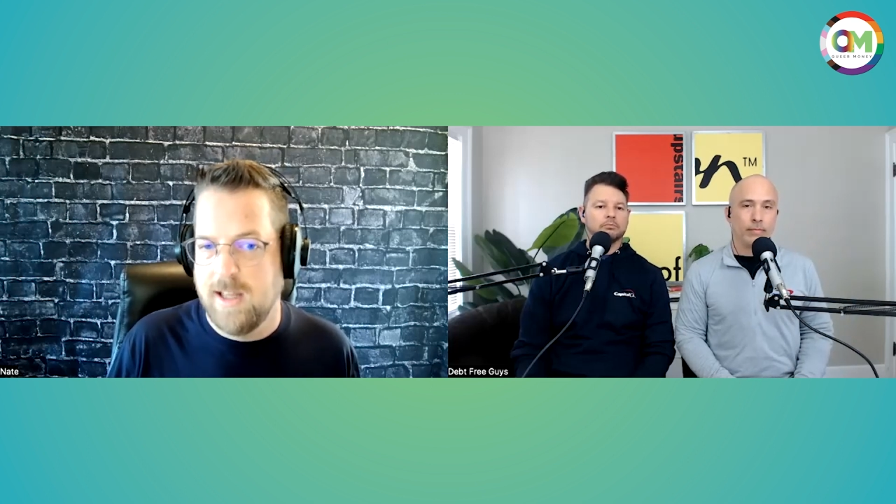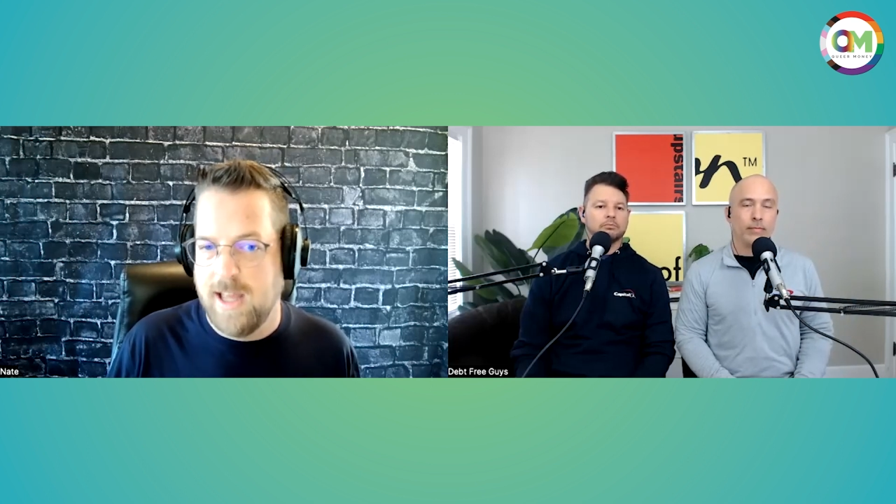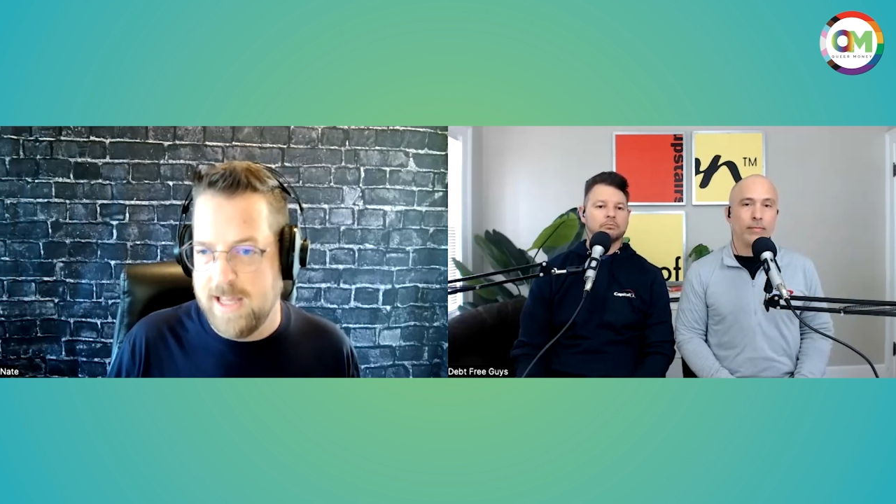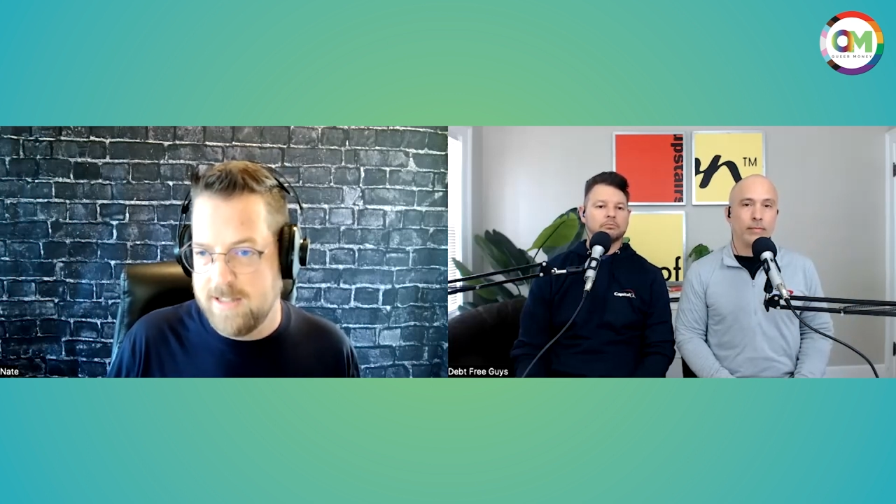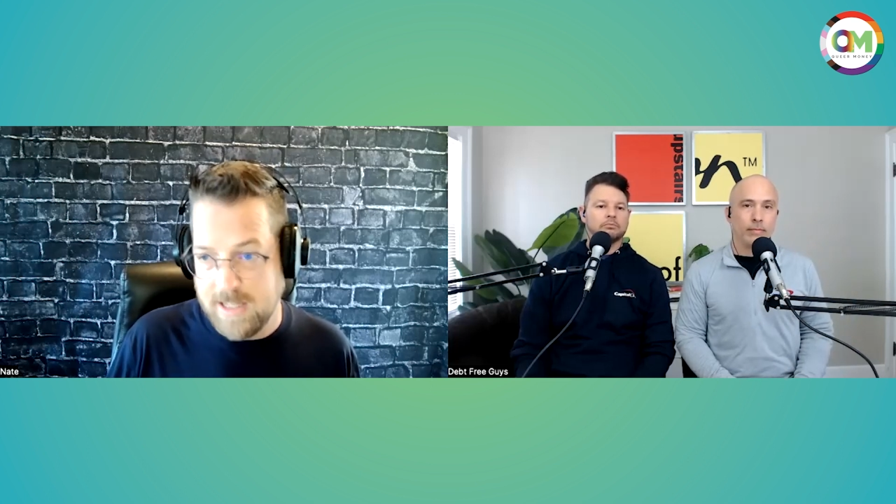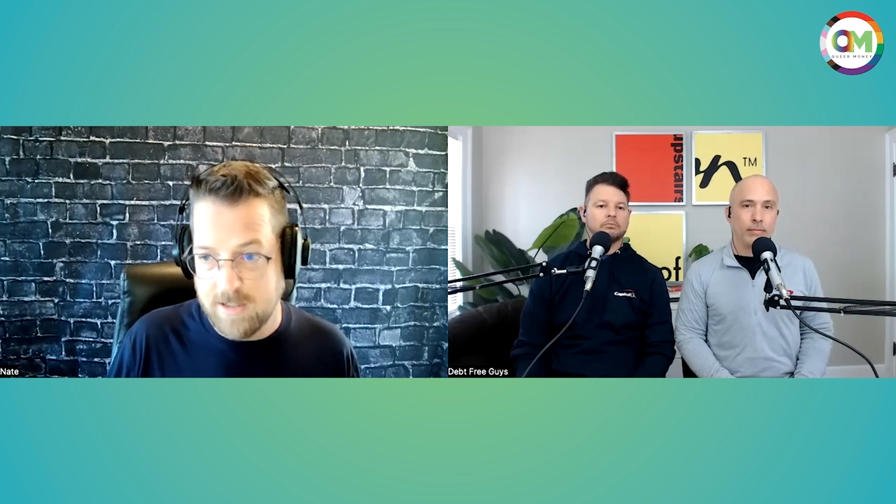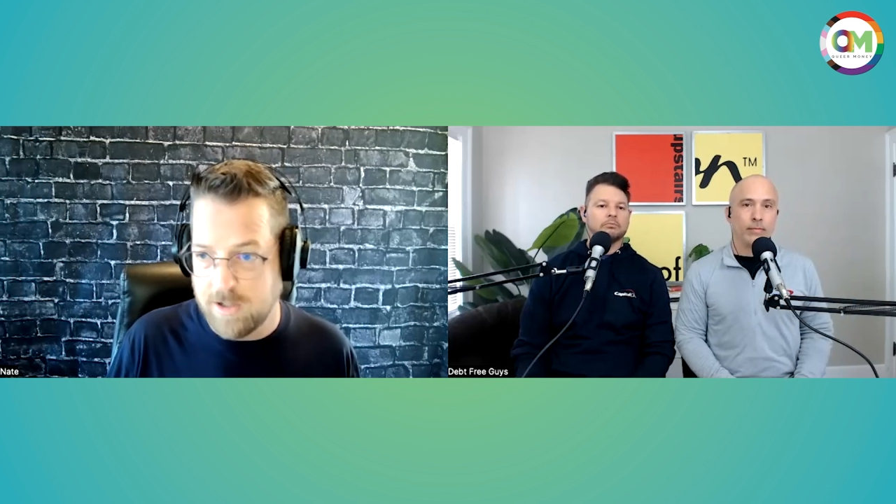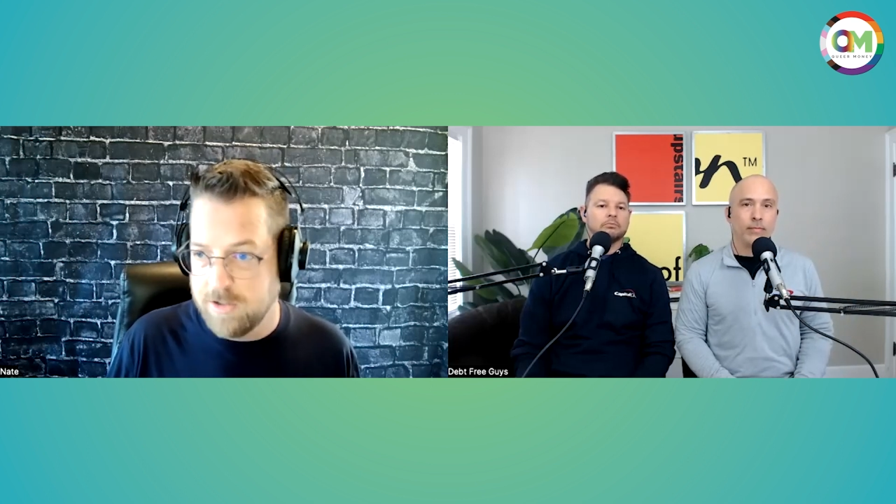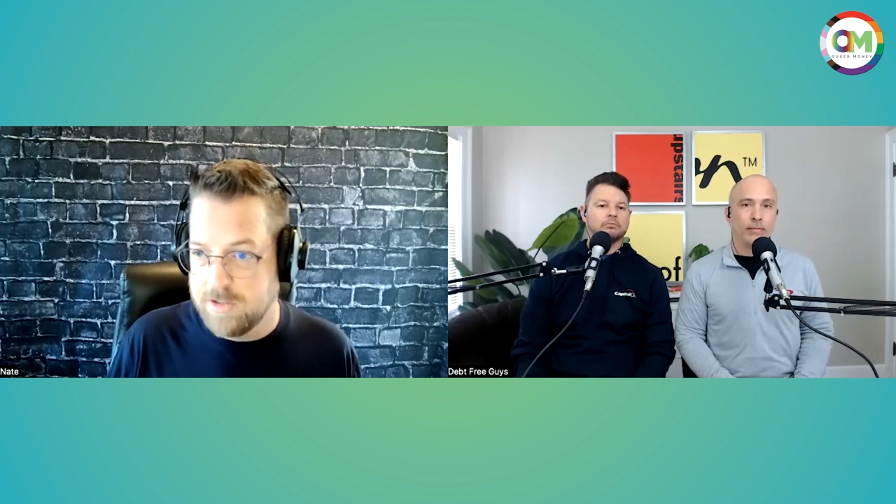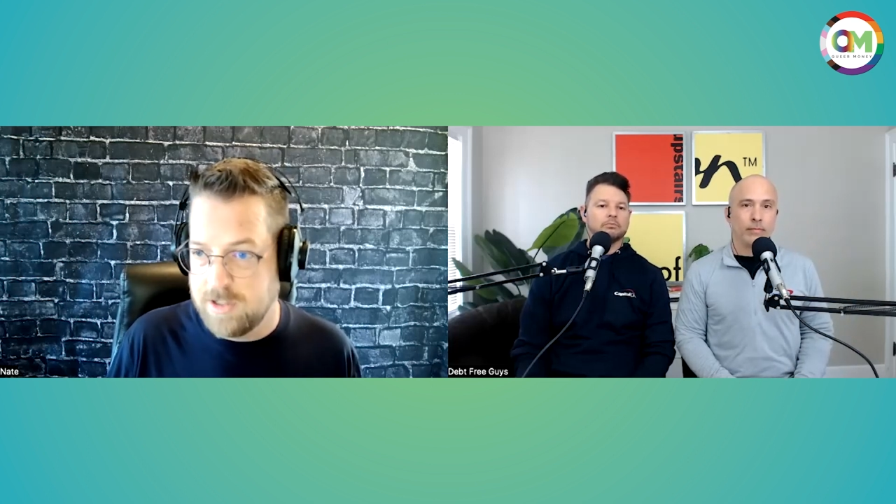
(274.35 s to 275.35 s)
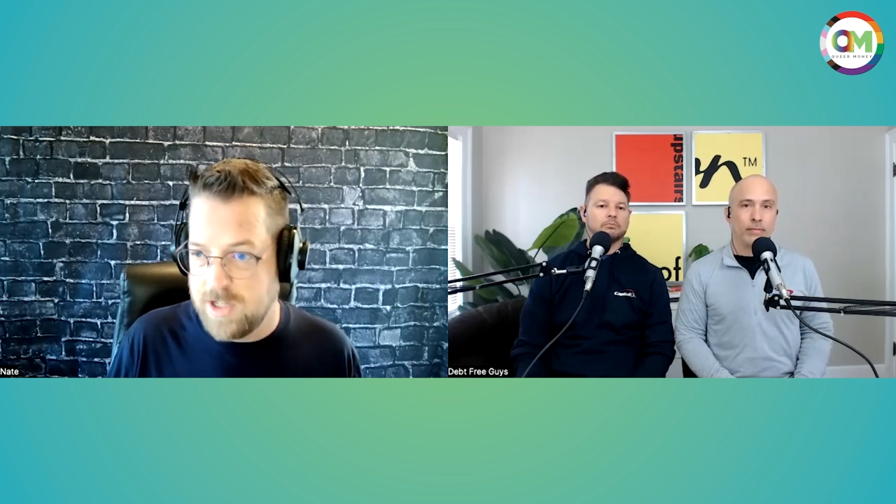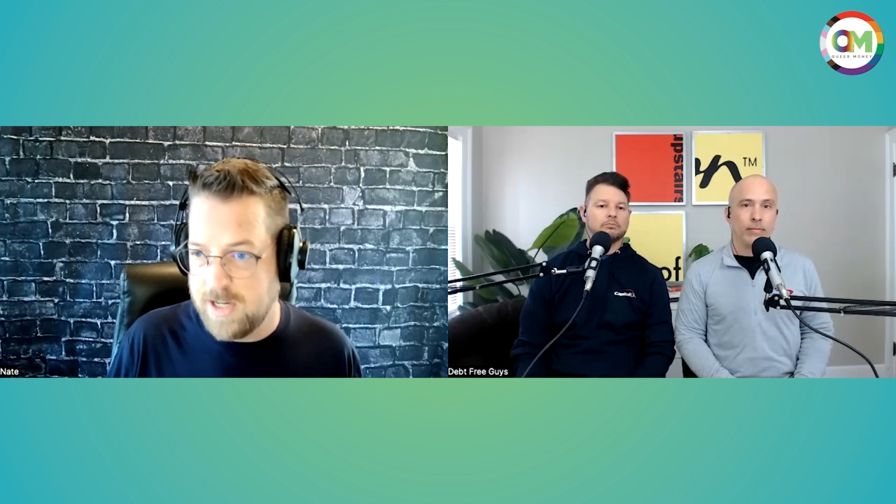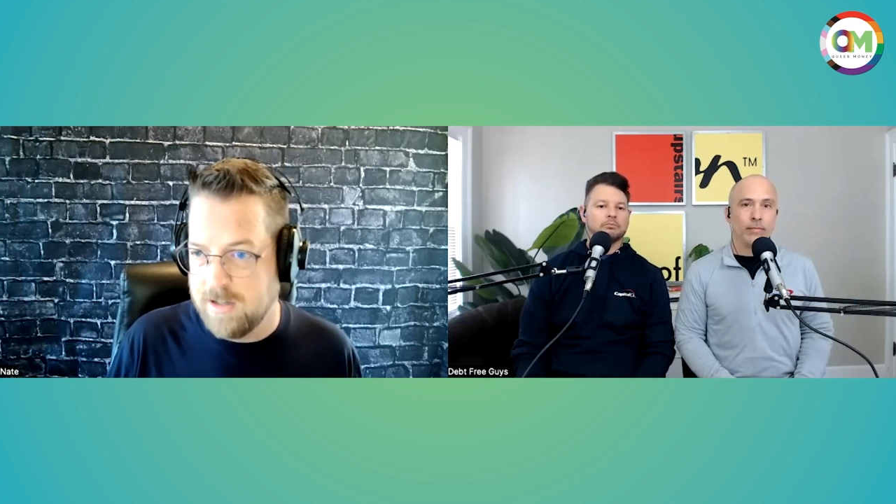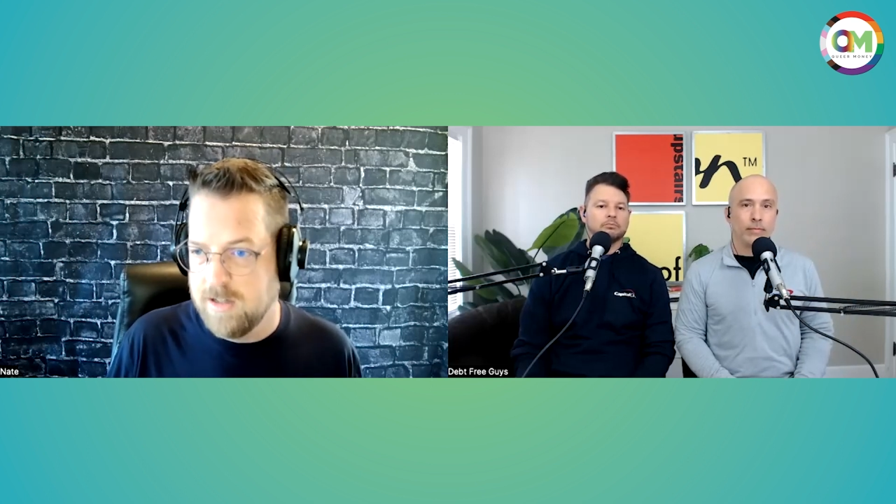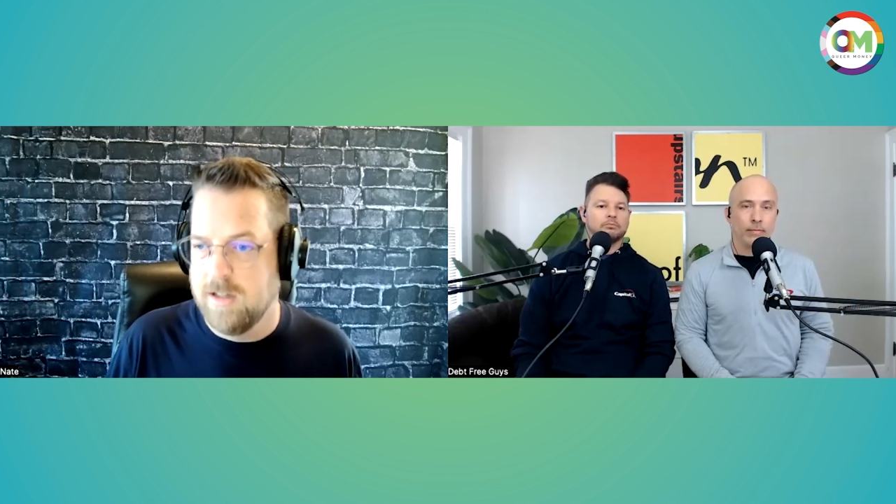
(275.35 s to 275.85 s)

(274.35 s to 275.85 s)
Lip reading: at $10 a share.